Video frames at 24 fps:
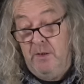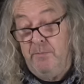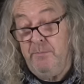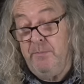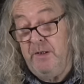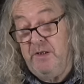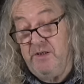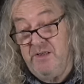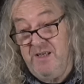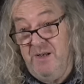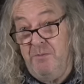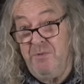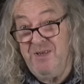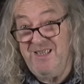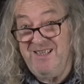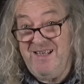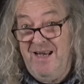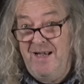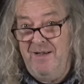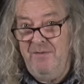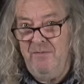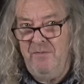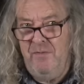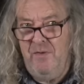because they were
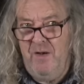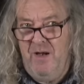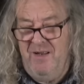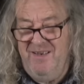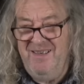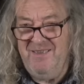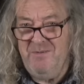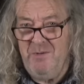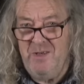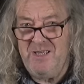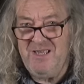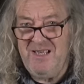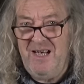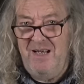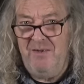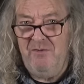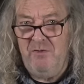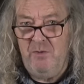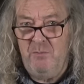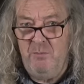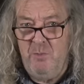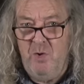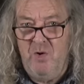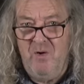selling for, I think they were selling
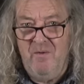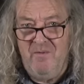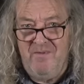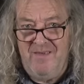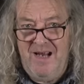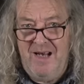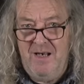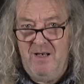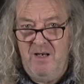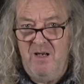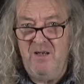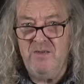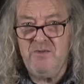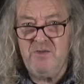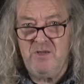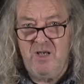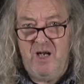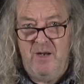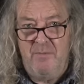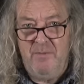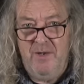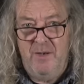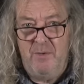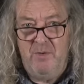for more than that last
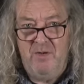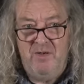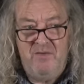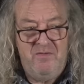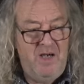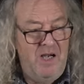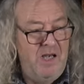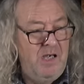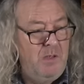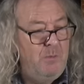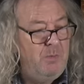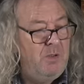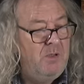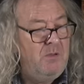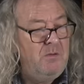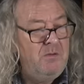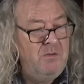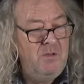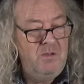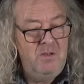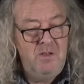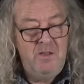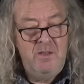time they were available.